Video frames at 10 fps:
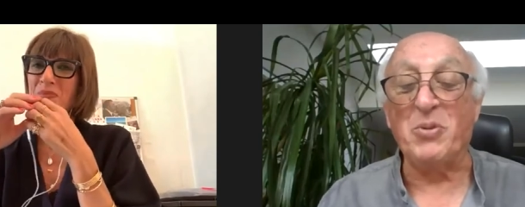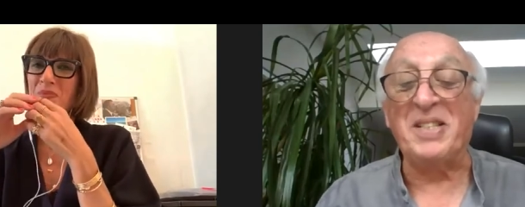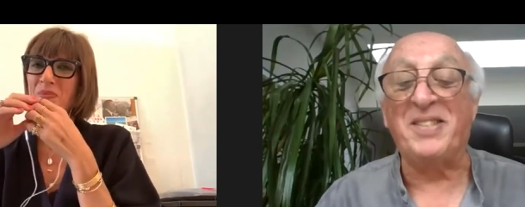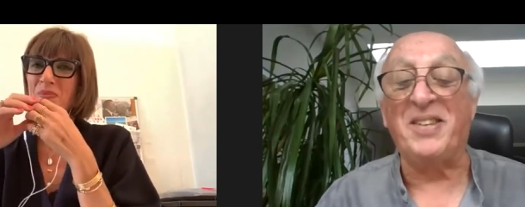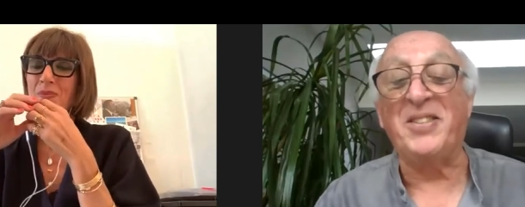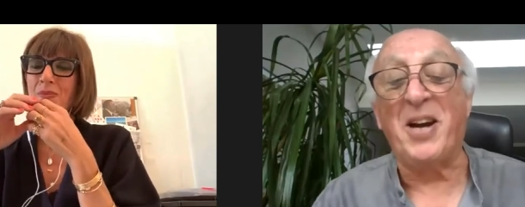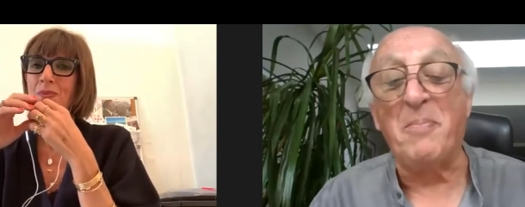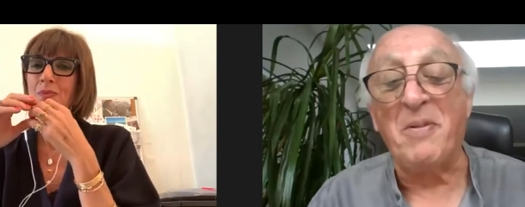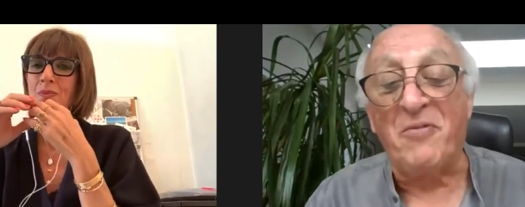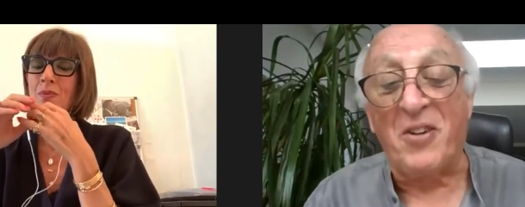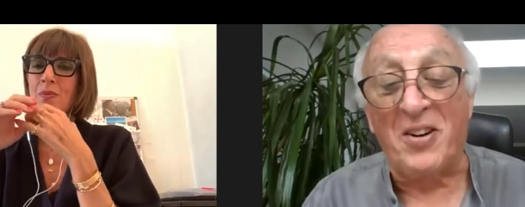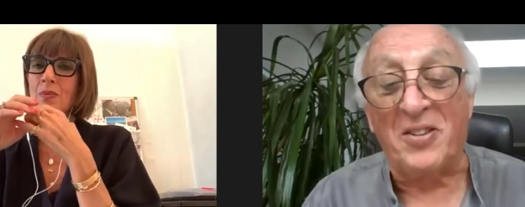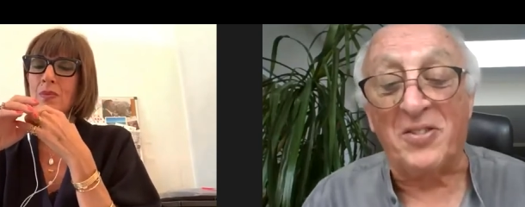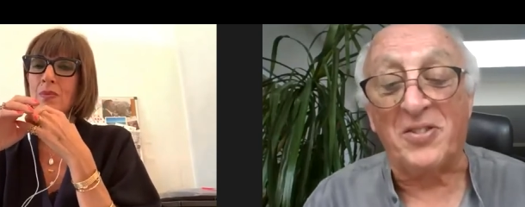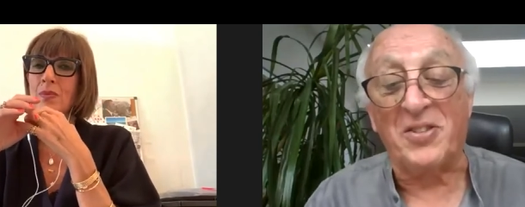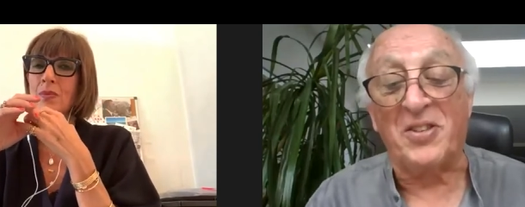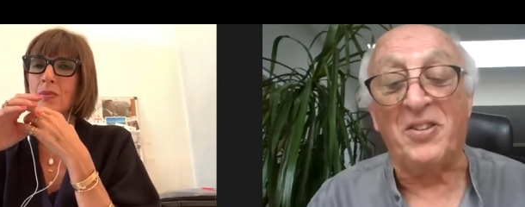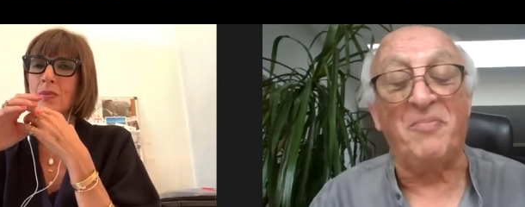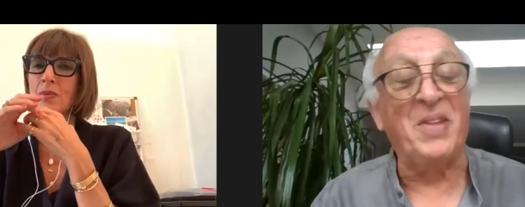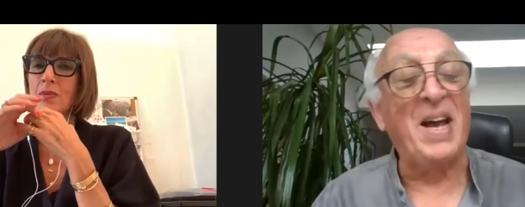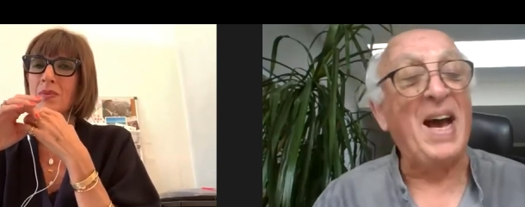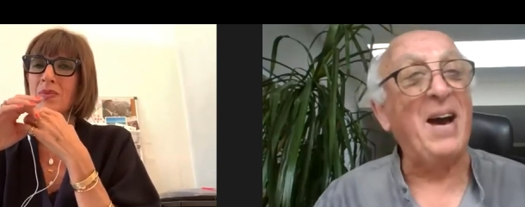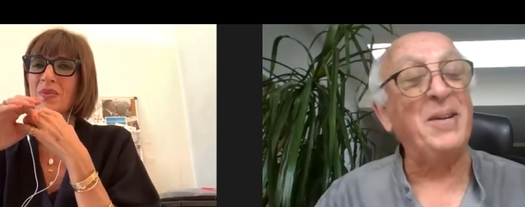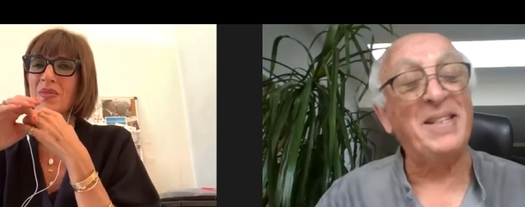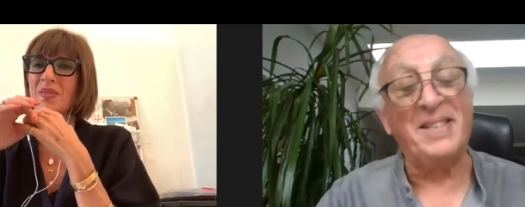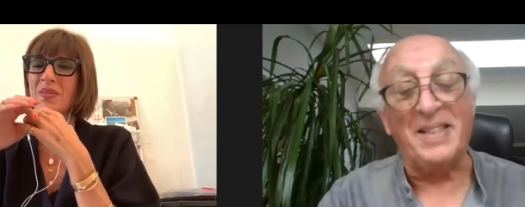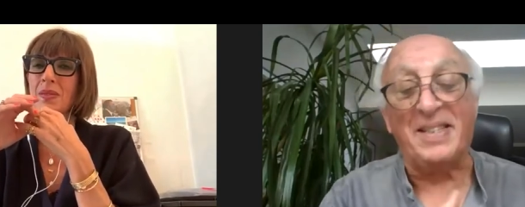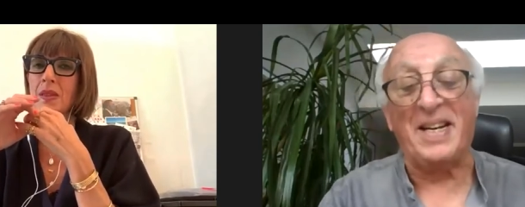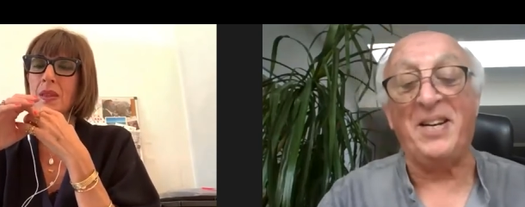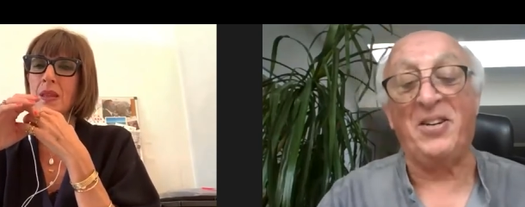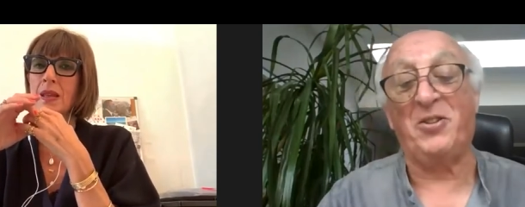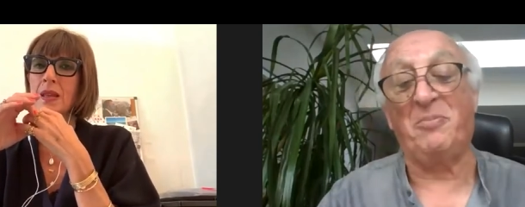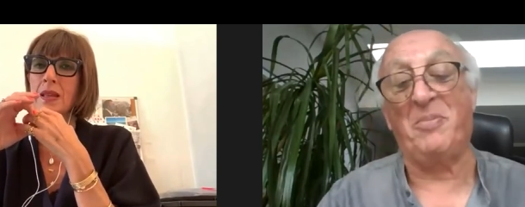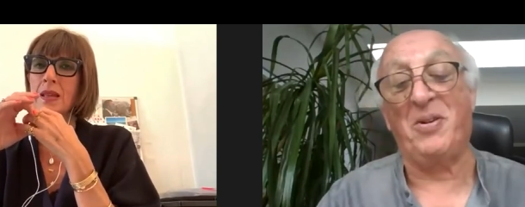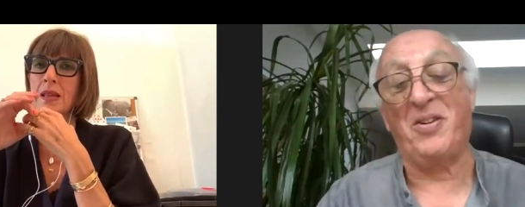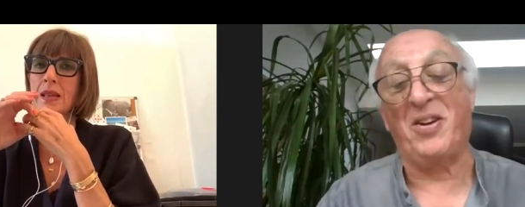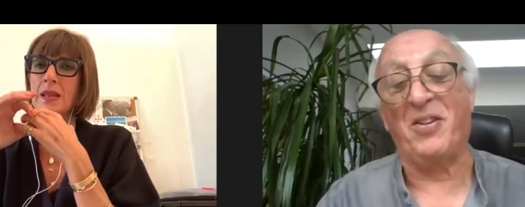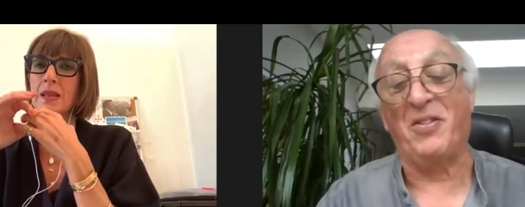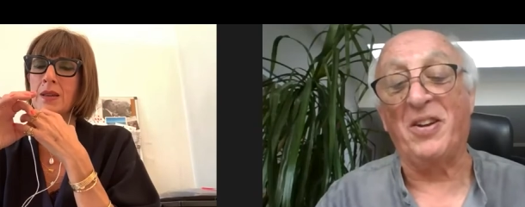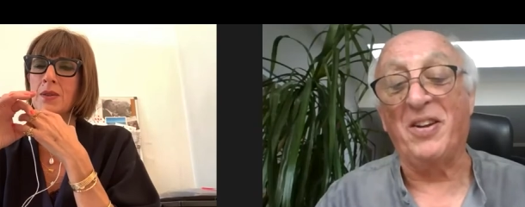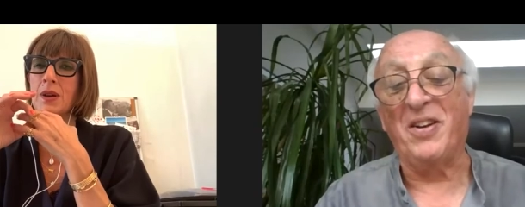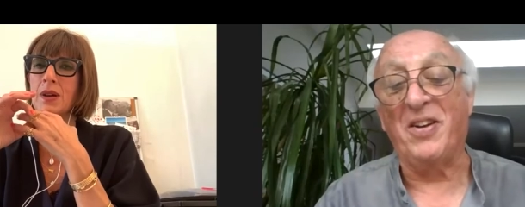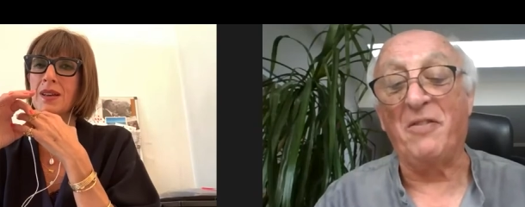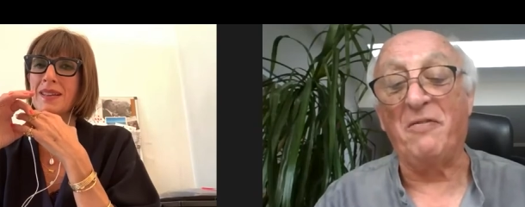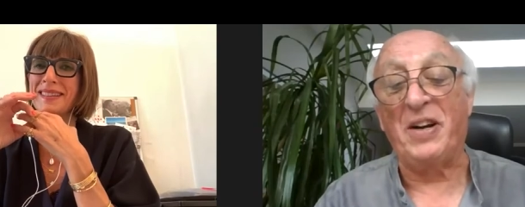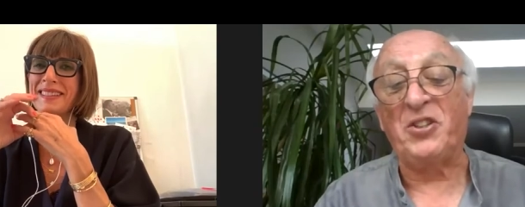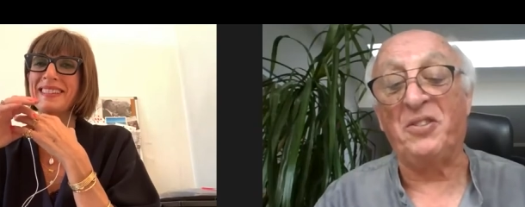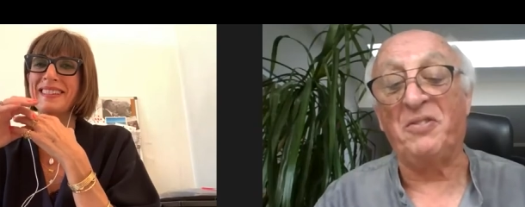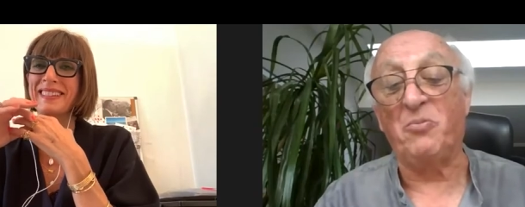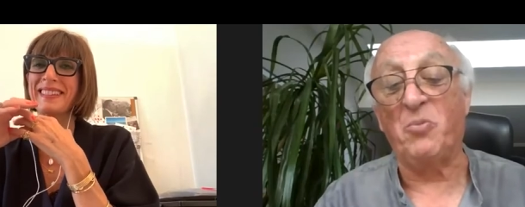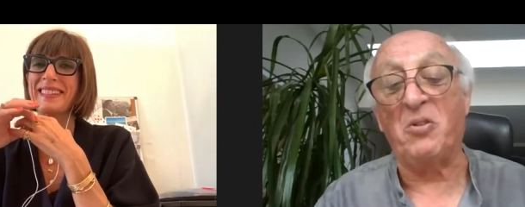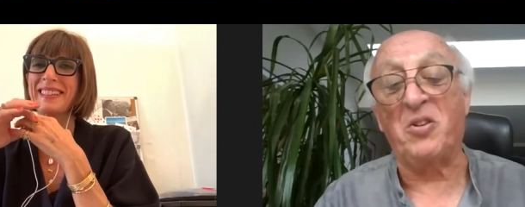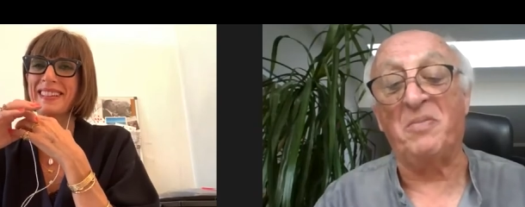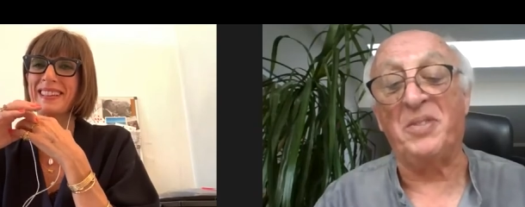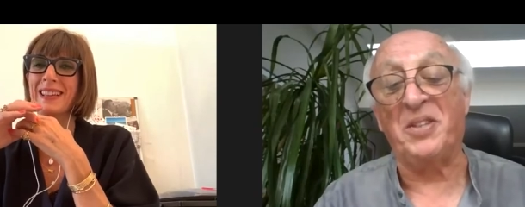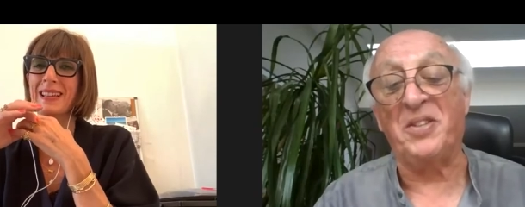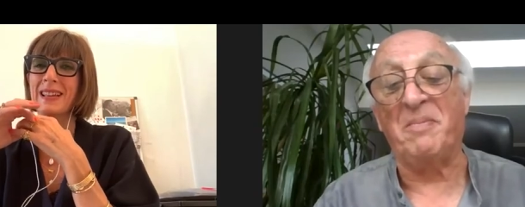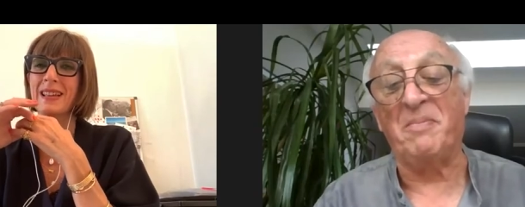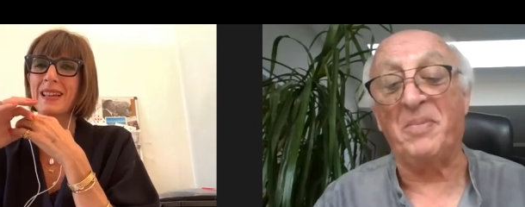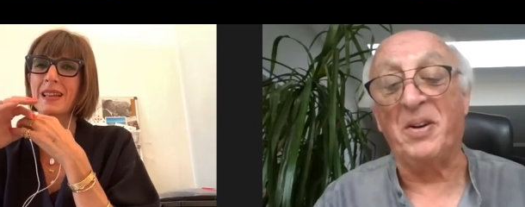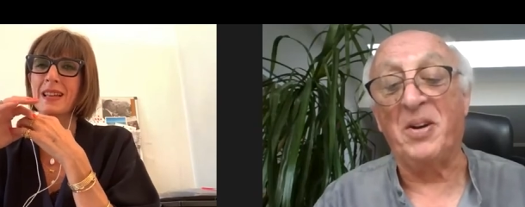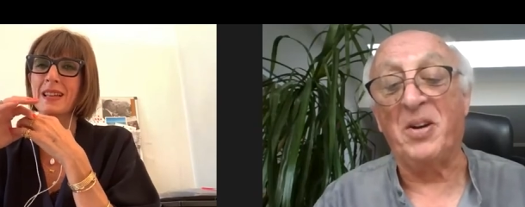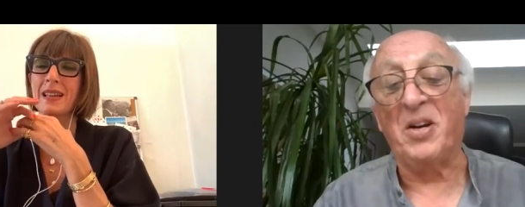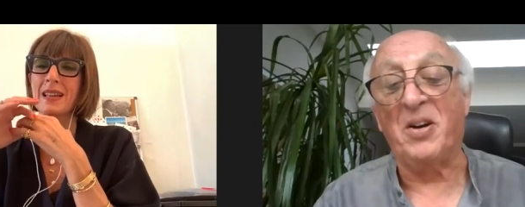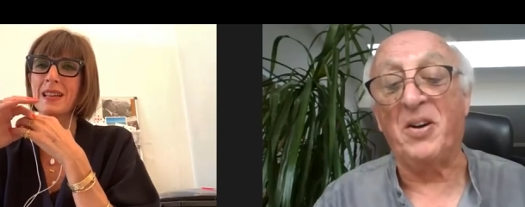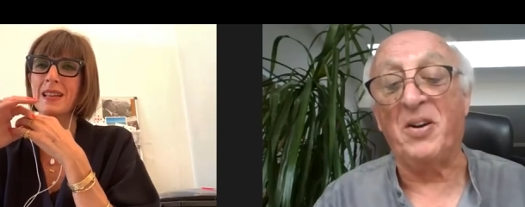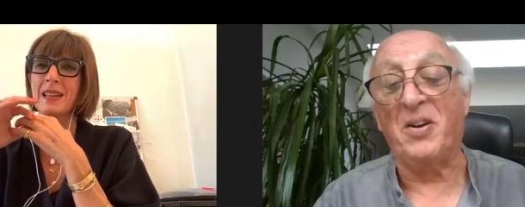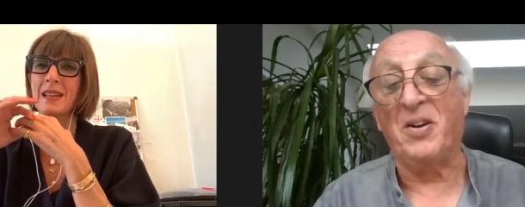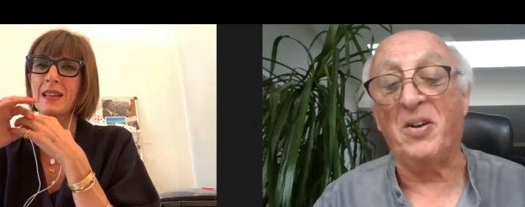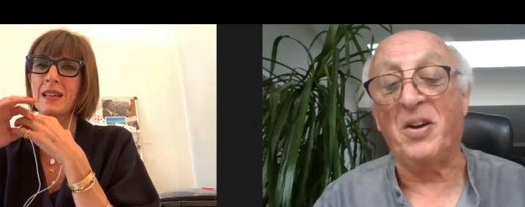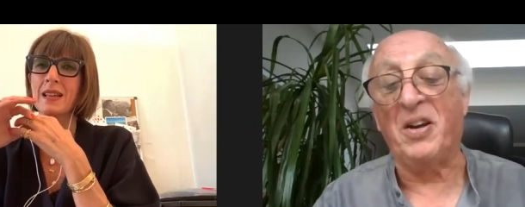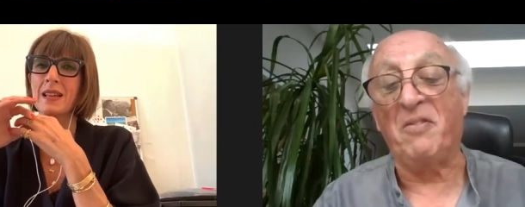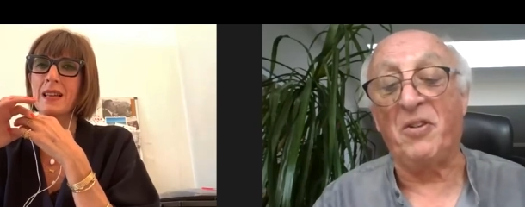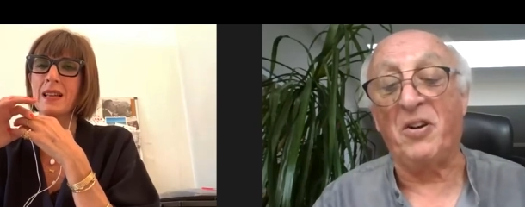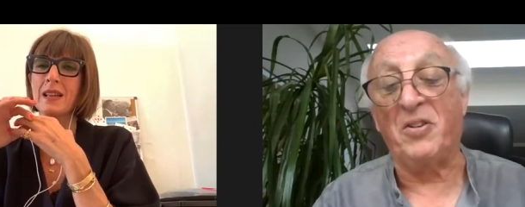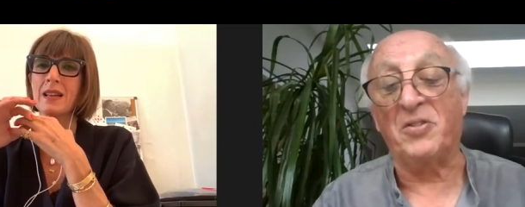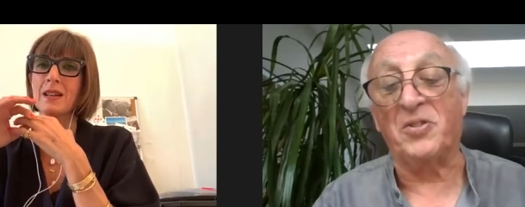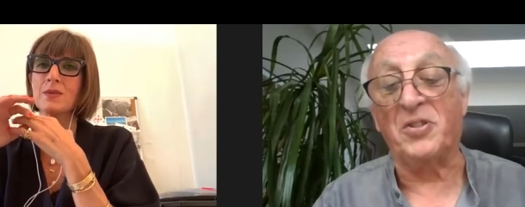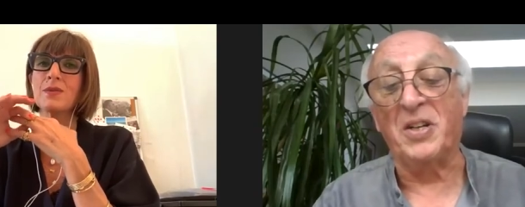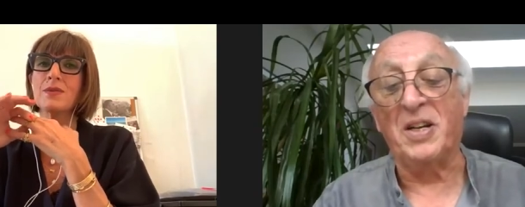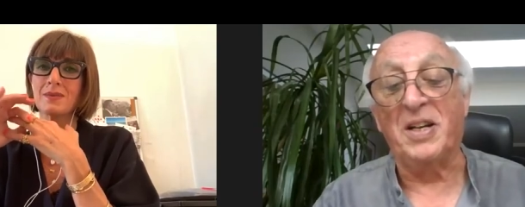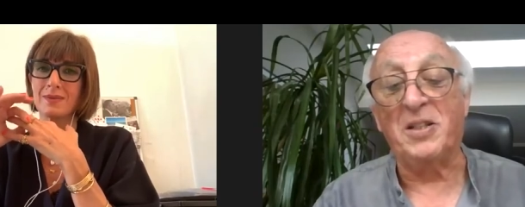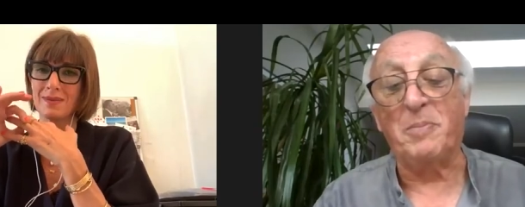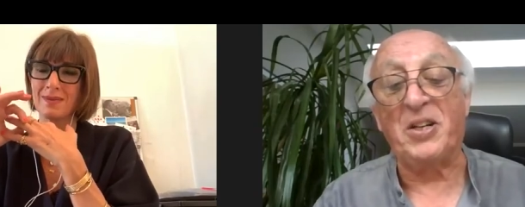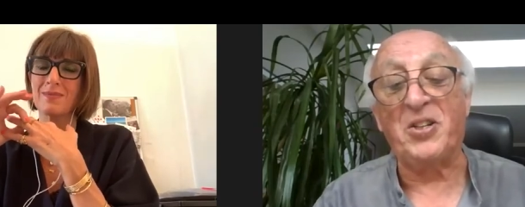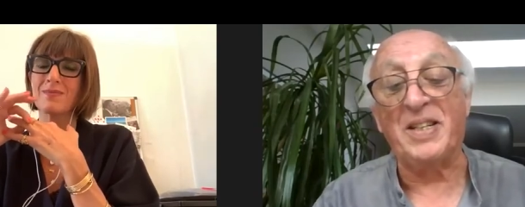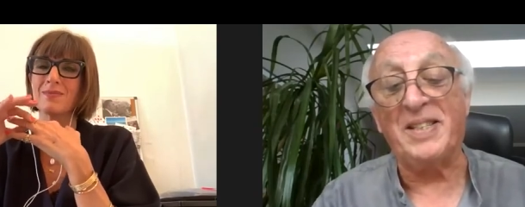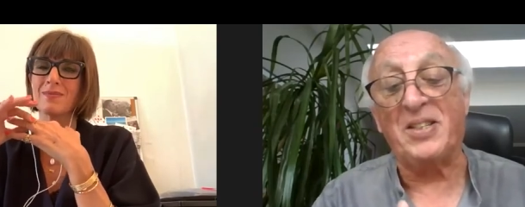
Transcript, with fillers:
Speaker 1: We're starting up in France. How is the Danish market fashion welcomed in France, especially